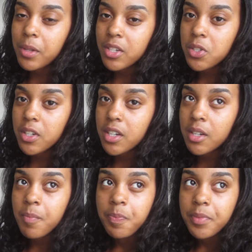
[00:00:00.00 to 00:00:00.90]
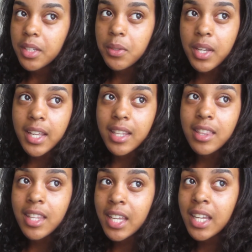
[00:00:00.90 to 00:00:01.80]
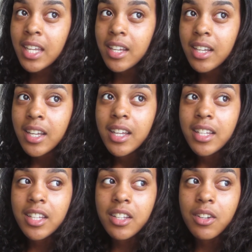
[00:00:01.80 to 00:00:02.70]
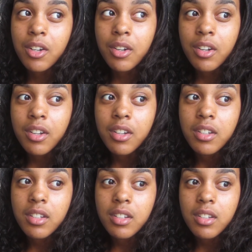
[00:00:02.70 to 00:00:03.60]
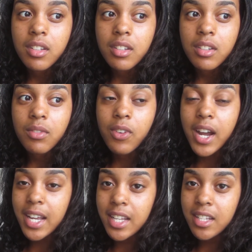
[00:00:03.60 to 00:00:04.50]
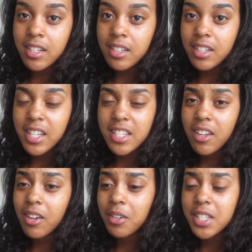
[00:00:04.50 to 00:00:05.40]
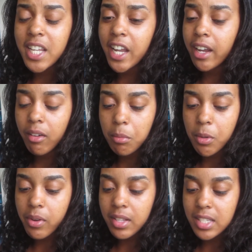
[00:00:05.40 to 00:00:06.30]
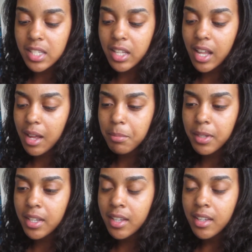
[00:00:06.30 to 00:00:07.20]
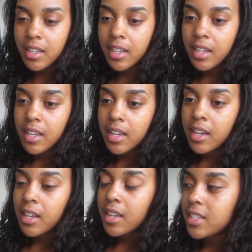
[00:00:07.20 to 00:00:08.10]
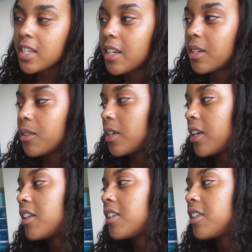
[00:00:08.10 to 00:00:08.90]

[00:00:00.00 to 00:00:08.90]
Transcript: blood sugar, you can't think. Then you're writing gets all terrible and sloppy. So